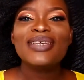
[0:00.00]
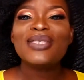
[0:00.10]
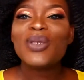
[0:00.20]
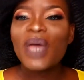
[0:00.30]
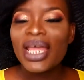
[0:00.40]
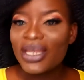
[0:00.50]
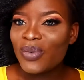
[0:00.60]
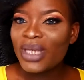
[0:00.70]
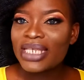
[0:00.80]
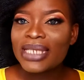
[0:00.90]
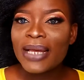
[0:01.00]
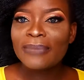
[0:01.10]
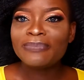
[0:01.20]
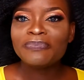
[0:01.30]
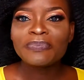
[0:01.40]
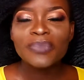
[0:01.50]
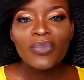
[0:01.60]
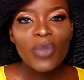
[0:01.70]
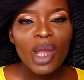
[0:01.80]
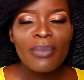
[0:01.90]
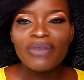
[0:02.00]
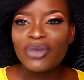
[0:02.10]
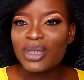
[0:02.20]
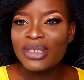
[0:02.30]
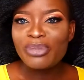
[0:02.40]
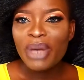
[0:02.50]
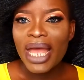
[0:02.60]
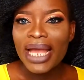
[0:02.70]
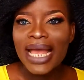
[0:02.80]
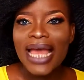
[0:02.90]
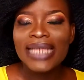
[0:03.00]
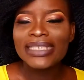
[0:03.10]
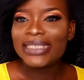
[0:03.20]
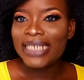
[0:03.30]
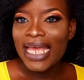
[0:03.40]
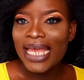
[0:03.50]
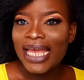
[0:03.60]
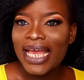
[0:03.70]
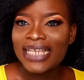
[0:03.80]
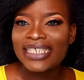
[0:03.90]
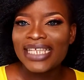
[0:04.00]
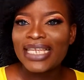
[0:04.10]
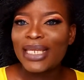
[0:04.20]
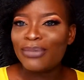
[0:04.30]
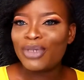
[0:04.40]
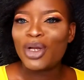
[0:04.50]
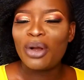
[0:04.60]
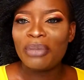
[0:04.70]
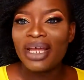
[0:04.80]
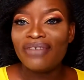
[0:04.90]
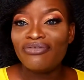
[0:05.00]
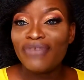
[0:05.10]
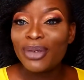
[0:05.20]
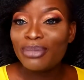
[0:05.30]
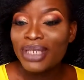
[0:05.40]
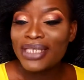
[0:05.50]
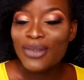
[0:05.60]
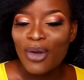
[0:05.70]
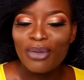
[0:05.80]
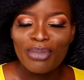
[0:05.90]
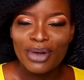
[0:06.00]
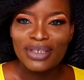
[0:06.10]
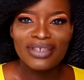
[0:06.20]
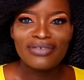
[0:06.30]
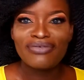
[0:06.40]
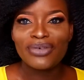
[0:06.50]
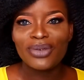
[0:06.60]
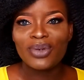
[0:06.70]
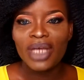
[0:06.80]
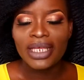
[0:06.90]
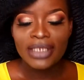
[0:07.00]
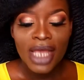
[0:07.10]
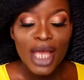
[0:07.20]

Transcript: so, anyways, um, my phone is back and yeah i said let me come and film this unboxing for you guys